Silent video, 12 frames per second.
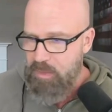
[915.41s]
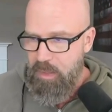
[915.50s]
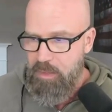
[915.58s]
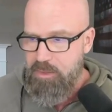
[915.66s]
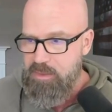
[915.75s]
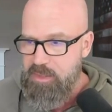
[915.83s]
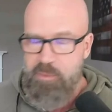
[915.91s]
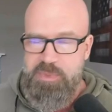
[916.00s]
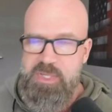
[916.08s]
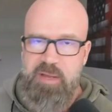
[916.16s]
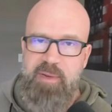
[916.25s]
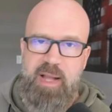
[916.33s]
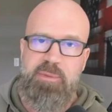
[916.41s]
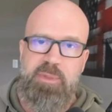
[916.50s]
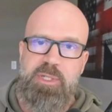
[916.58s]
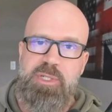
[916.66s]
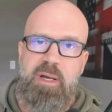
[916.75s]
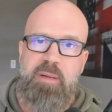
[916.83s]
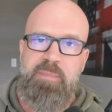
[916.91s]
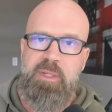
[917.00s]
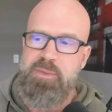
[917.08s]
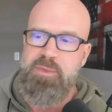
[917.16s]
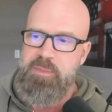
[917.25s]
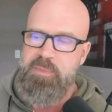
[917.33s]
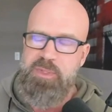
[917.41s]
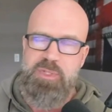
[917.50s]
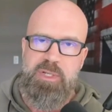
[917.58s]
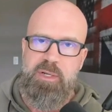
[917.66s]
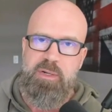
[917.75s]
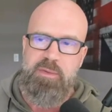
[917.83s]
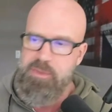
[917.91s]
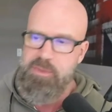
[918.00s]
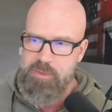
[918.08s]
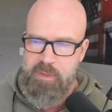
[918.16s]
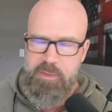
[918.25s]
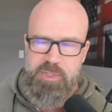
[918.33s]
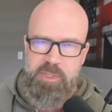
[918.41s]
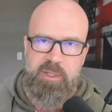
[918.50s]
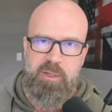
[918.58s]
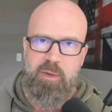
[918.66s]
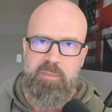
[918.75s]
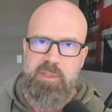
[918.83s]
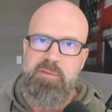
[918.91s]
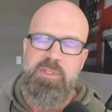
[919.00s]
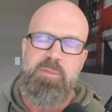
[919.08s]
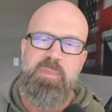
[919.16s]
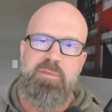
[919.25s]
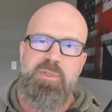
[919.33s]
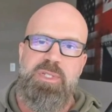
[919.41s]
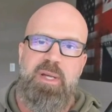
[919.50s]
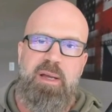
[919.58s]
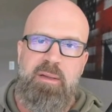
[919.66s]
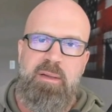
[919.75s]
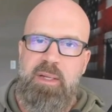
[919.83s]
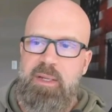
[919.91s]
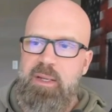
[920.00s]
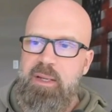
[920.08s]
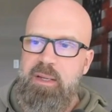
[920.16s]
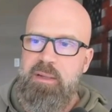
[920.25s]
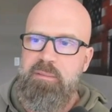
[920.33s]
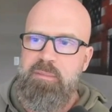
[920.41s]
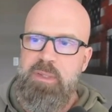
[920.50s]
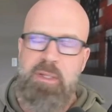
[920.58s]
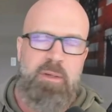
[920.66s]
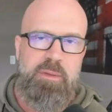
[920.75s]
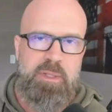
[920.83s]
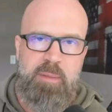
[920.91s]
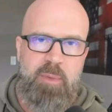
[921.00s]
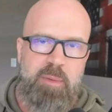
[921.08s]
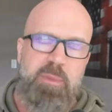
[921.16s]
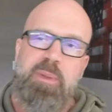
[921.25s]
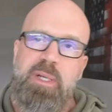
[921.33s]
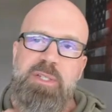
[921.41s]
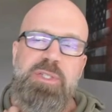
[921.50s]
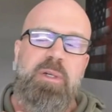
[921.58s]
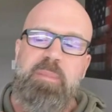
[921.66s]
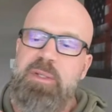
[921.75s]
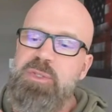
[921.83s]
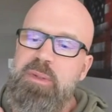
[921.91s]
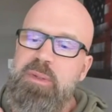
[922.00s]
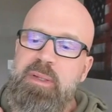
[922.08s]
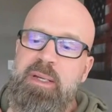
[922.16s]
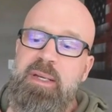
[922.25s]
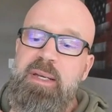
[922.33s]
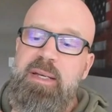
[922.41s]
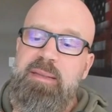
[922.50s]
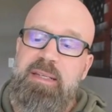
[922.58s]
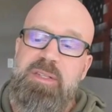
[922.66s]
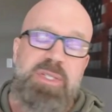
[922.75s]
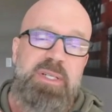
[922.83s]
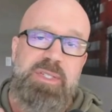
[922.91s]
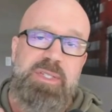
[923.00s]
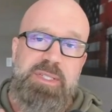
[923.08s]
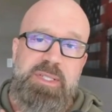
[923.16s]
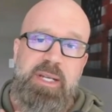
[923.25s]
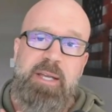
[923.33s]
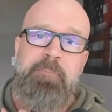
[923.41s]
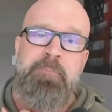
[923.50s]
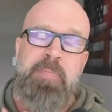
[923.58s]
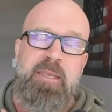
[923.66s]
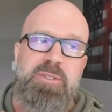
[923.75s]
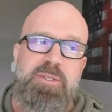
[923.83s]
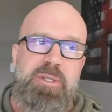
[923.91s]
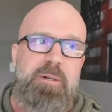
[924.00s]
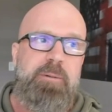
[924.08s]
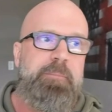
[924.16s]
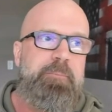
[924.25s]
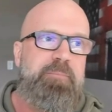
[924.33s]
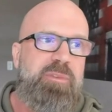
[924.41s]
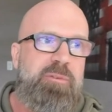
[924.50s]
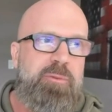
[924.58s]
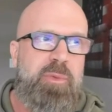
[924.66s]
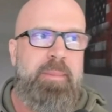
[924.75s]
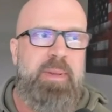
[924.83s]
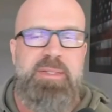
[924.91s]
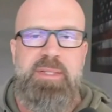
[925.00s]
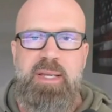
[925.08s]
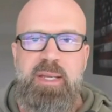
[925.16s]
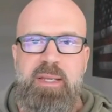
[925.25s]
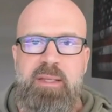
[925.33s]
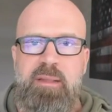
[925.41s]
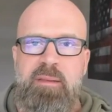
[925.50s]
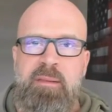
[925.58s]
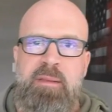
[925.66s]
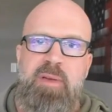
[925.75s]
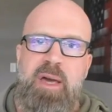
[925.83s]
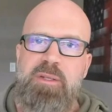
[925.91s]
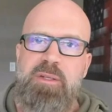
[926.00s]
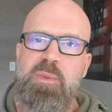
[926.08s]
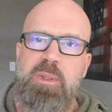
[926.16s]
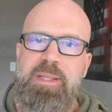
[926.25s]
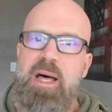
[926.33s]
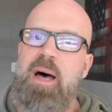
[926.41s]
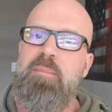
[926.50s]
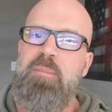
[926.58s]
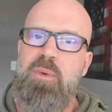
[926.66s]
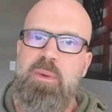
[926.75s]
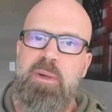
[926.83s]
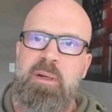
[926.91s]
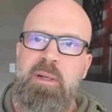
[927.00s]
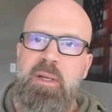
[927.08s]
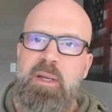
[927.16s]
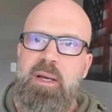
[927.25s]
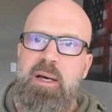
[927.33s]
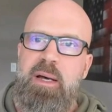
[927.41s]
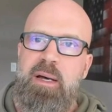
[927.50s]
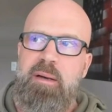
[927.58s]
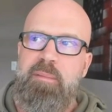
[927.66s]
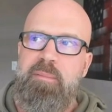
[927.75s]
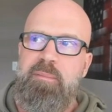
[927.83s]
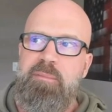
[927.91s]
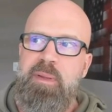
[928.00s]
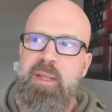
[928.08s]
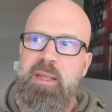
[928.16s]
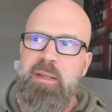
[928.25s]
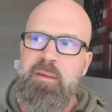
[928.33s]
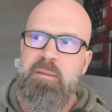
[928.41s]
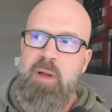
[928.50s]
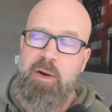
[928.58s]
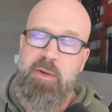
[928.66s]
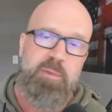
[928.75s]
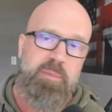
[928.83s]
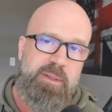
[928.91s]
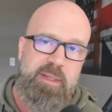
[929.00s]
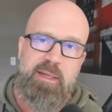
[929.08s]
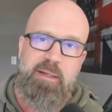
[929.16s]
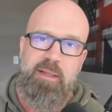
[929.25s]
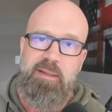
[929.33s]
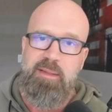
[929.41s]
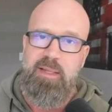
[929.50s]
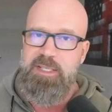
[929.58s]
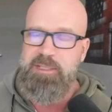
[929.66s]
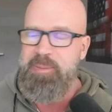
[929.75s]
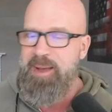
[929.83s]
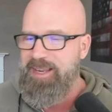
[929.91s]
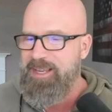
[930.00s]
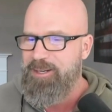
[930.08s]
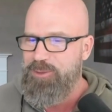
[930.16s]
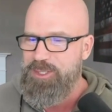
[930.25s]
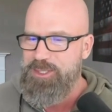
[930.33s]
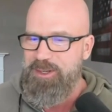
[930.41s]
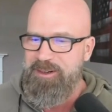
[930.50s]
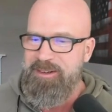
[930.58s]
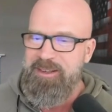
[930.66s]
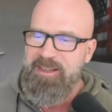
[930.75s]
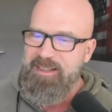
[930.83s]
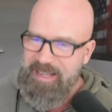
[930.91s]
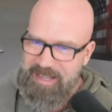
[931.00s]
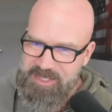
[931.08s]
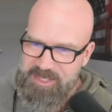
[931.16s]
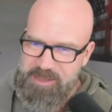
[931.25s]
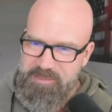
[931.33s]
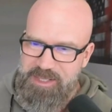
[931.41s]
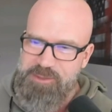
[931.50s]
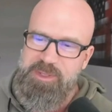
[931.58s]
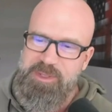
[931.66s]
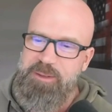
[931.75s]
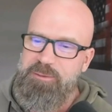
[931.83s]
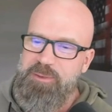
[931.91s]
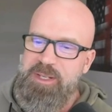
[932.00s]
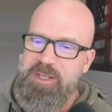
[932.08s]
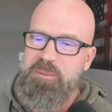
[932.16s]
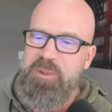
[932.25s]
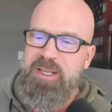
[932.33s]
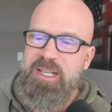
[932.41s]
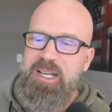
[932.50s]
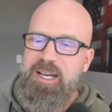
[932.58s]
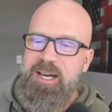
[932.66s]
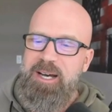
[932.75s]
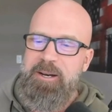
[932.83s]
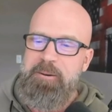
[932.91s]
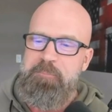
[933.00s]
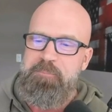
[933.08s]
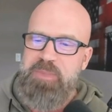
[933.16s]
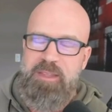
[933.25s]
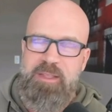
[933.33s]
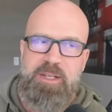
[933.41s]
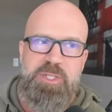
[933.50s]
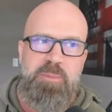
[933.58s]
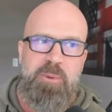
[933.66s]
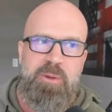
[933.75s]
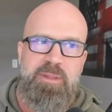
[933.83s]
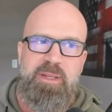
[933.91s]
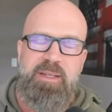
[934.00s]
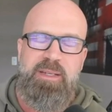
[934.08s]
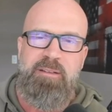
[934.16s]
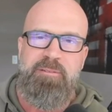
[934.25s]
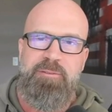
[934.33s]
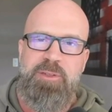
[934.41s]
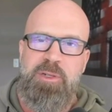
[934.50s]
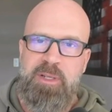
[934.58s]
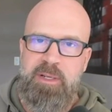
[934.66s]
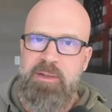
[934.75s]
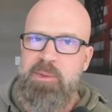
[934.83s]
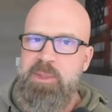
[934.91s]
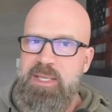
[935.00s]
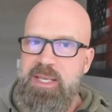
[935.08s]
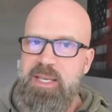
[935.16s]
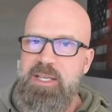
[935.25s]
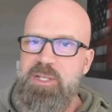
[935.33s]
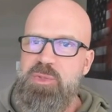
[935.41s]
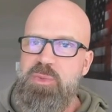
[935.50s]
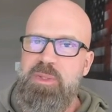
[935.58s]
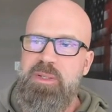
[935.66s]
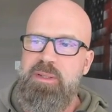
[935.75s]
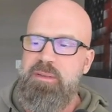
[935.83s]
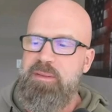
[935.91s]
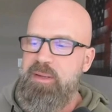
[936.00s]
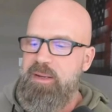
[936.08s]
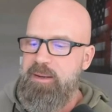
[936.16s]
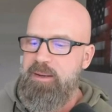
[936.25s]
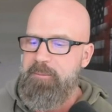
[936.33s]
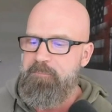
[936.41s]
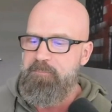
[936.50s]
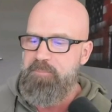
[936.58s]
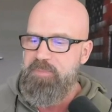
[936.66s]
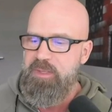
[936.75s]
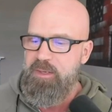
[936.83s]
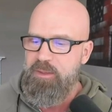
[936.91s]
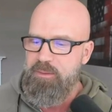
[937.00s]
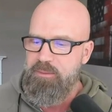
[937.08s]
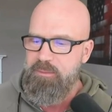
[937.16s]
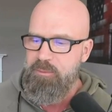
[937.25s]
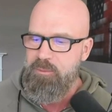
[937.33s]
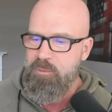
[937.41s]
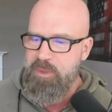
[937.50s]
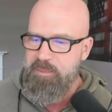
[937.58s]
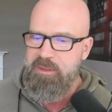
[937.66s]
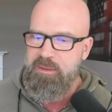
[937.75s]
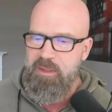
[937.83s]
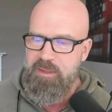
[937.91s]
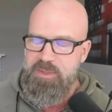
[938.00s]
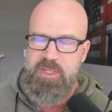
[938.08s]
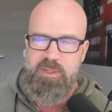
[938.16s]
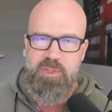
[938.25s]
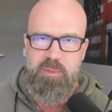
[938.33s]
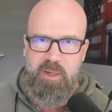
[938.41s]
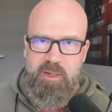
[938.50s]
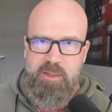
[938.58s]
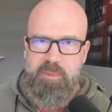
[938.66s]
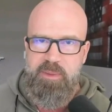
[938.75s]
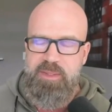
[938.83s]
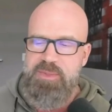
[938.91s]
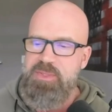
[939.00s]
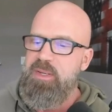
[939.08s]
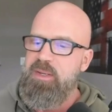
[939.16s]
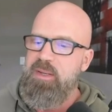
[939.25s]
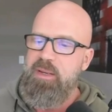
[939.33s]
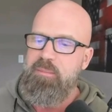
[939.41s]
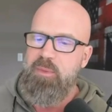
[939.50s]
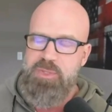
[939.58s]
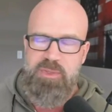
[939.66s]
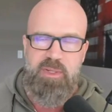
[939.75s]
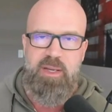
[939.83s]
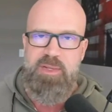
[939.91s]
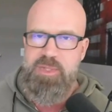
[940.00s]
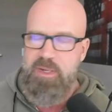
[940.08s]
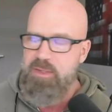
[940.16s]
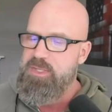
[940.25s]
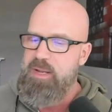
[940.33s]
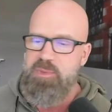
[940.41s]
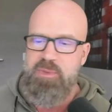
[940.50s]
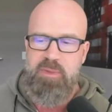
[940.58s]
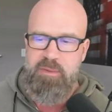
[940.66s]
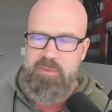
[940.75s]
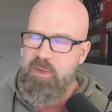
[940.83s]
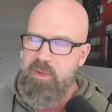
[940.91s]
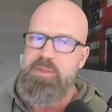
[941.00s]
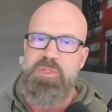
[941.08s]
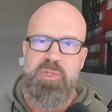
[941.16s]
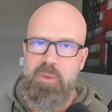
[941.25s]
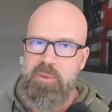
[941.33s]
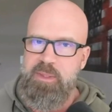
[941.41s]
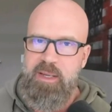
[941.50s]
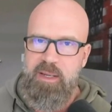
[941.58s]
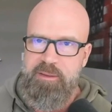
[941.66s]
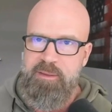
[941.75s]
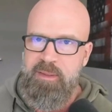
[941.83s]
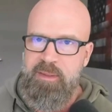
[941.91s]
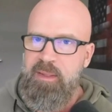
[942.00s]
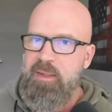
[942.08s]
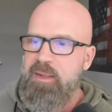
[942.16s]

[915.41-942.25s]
All you needed was that factory job, you know, something secure, and, you know, she'd be home, Leave It to Beaver style, and, you know, you'd come home to a nice cooked meal sort of thing. That doesn't exist today. So for men today, they've got to do a lot more. And arguably they get a lot less back in return. That's something else for another video. But I think it's important that if you're going to engage with, you know, women on a sexual marketplace, and most of you guys aren't, there's absolutely nothing wrong, it's totally healthy.